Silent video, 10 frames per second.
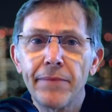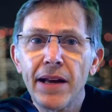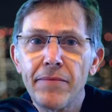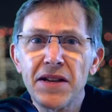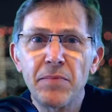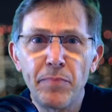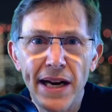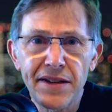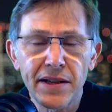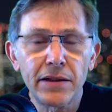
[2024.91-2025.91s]
That means
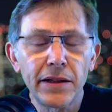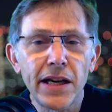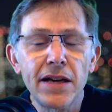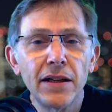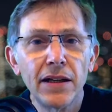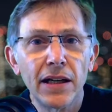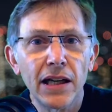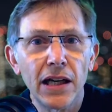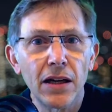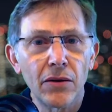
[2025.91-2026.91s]
basically
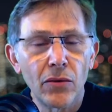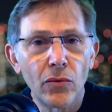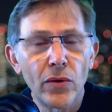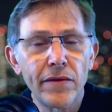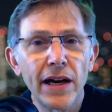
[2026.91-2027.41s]
we've